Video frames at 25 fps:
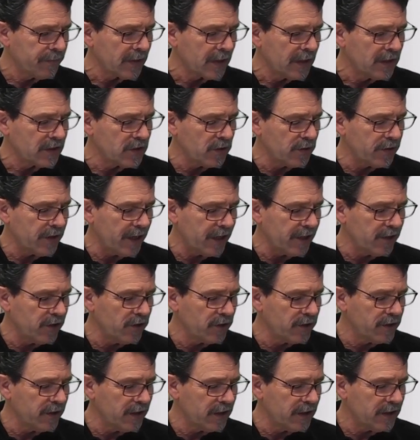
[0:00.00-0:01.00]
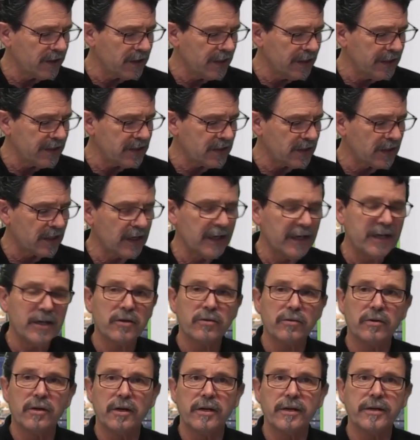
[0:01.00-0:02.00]
So then you get listed later
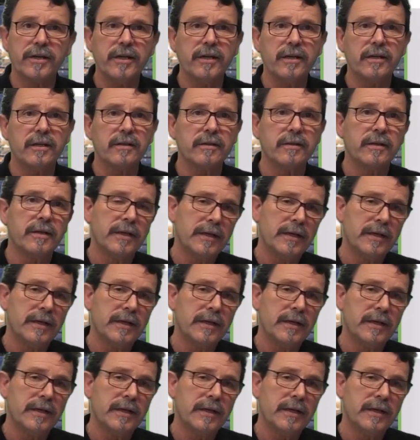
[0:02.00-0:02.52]
on here,